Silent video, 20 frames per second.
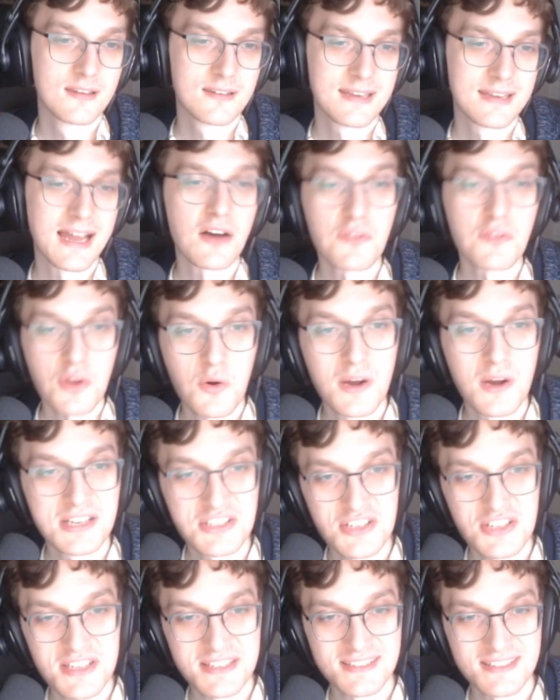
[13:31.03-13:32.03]
Now, the
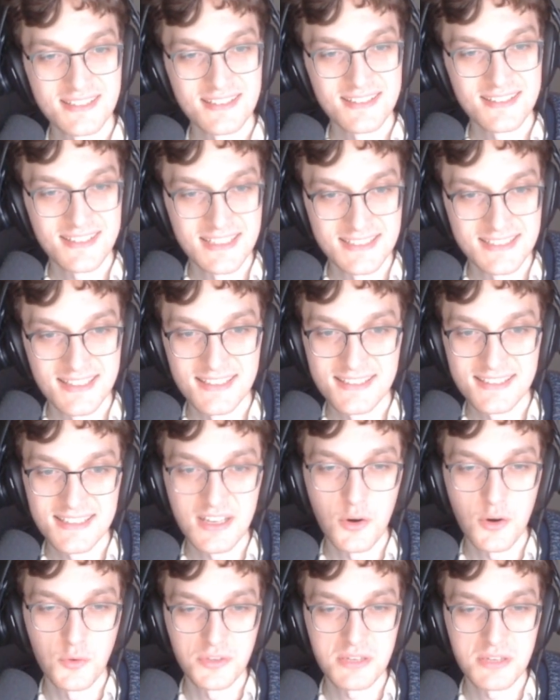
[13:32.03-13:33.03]
question is this the
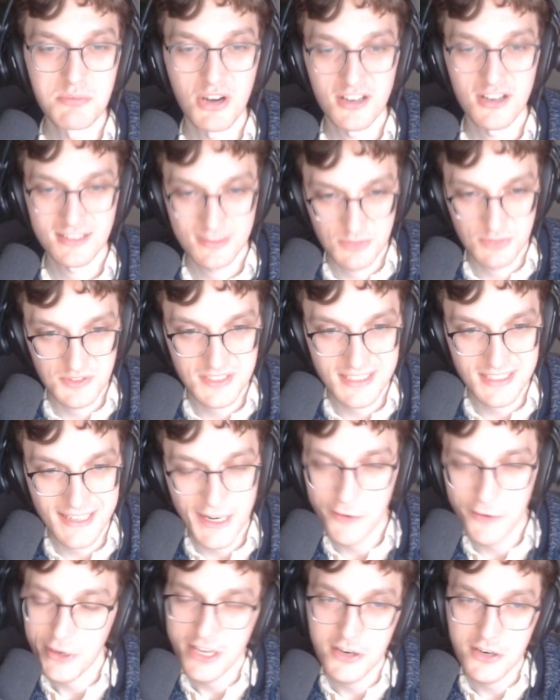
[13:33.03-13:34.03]
only possible
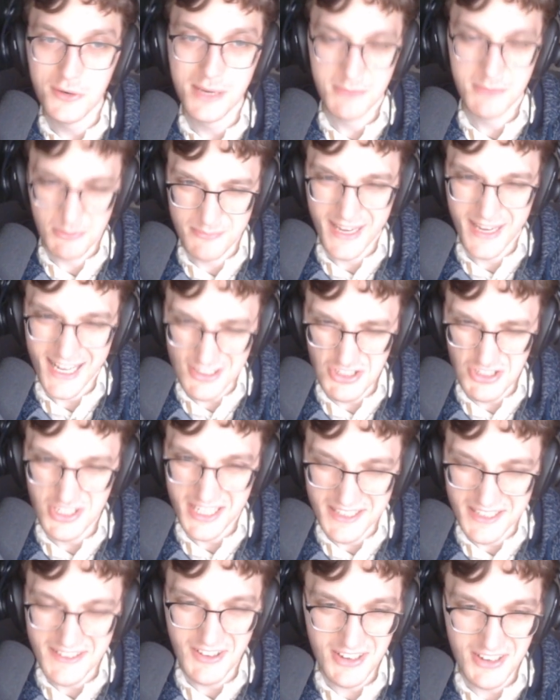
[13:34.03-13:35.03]
scenario? I'm
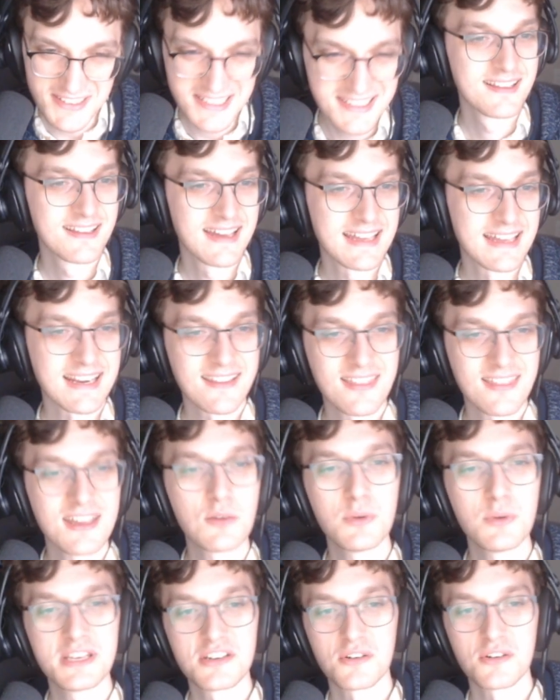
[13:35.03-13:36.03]
imagining not, and I think
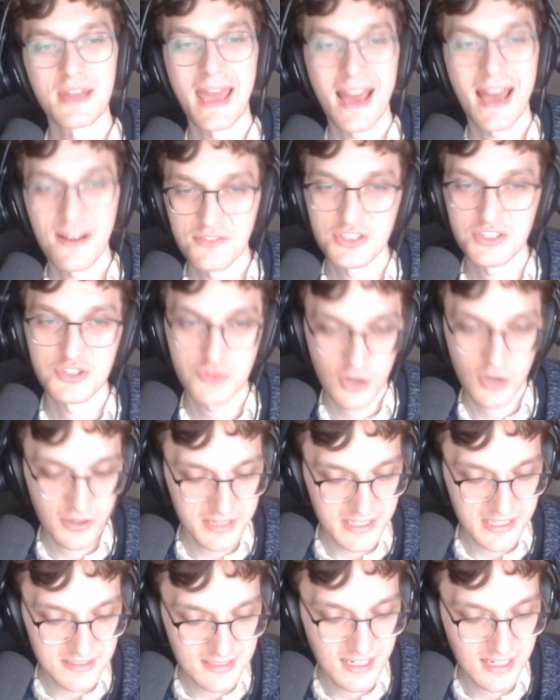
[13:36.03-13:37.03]
we don't have to draw
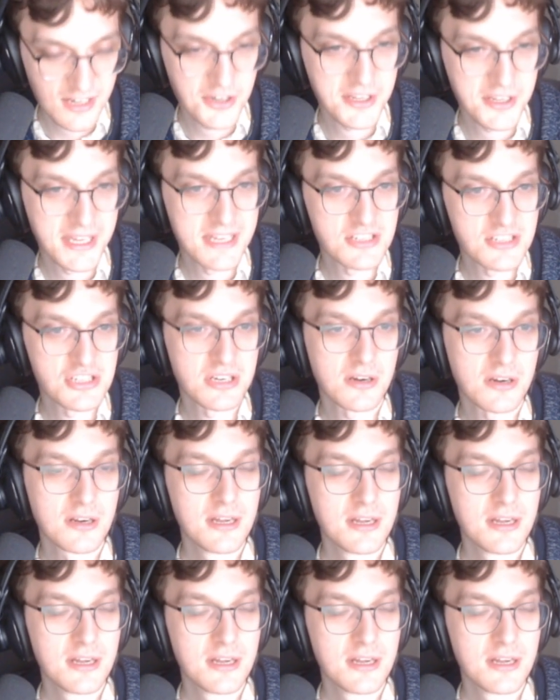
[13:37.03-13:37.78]
the entire cage here.